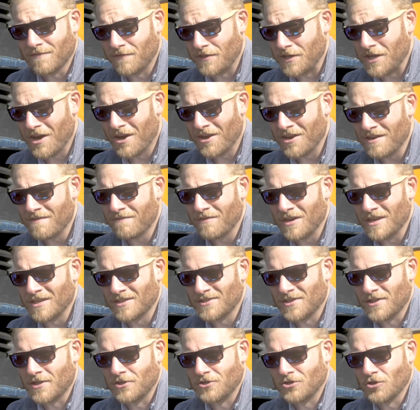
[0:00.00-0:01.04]
of the
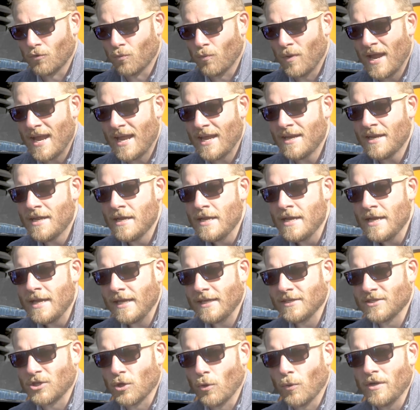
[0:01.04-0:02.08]
unevenness of the terrain,
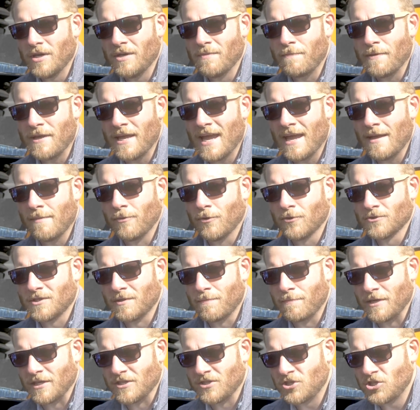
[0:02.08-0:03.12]
is going to be able to
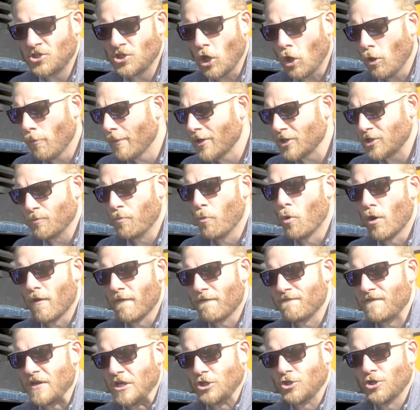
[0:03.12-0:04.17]
be so much more
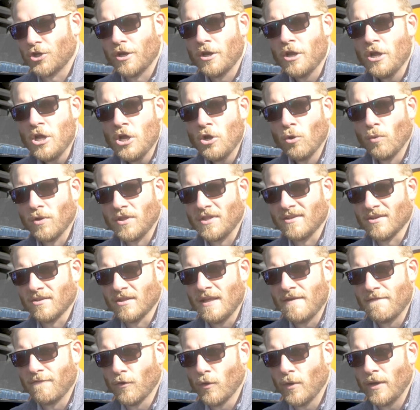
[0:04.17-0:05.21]
efficient with
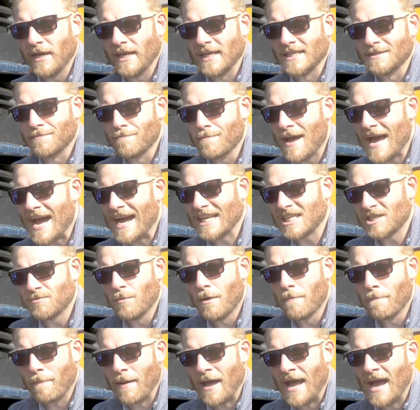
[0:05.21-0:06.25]
delivering its
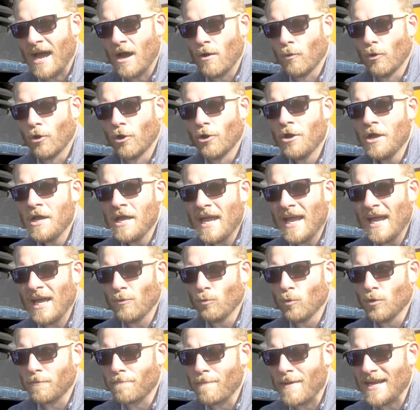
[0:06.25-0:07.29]
maximum power
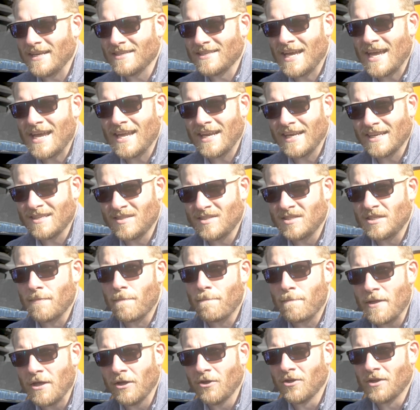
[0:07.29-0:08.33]
and with maintaining
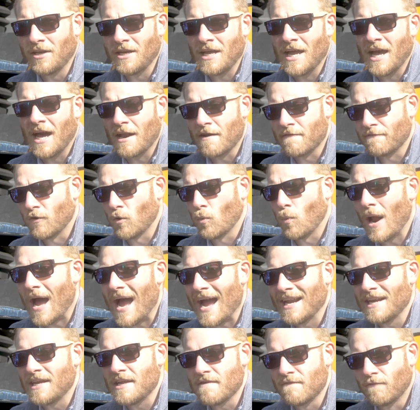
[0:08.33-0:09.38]
stability on a
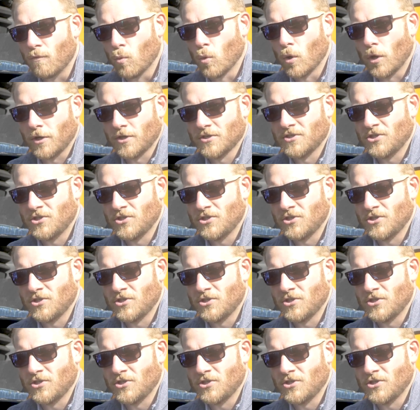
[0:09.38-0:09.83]
variety of work